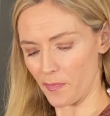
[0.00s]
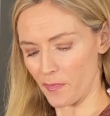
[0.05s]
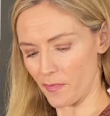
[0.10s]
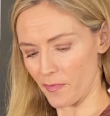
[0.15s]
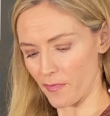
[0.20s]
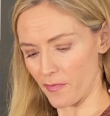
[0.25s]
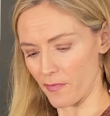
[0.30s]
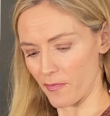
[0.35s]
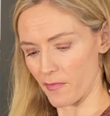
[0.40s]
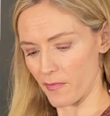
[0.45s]

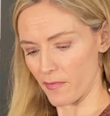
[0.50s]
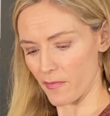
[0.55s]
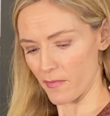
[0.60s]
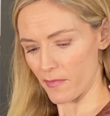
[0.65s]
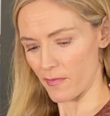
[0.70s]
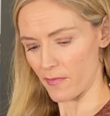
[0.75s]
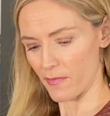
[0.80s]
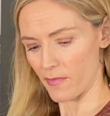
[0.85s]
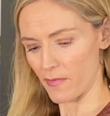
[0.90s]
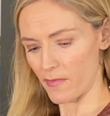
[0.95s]

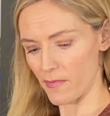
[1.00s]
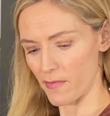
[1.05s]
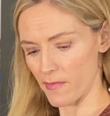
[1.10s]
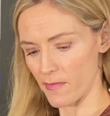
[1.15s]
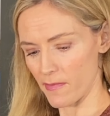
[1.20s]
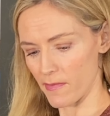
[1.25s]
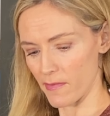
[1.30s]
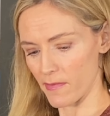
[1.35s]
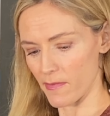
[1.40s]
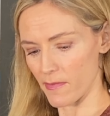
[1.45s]

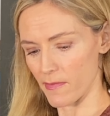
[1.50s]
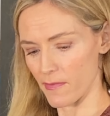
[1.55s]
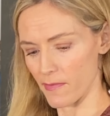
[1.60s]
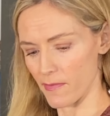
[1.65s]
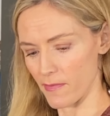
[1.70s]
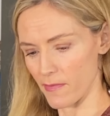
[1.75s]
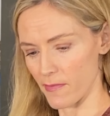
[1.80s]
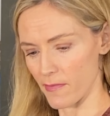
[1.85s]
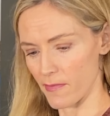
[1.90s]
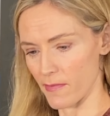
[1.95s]

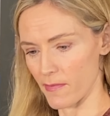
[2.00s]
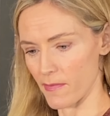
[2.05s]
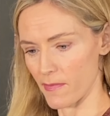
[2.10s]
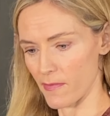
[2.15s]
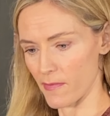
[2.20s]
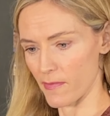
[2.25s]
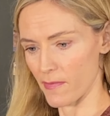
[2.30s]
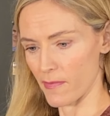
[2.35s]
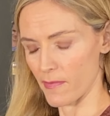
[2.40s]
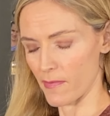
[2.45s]

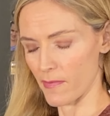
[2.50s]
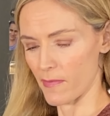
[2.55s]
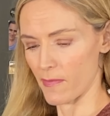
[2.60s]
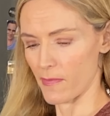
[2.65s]
Nobody speaks.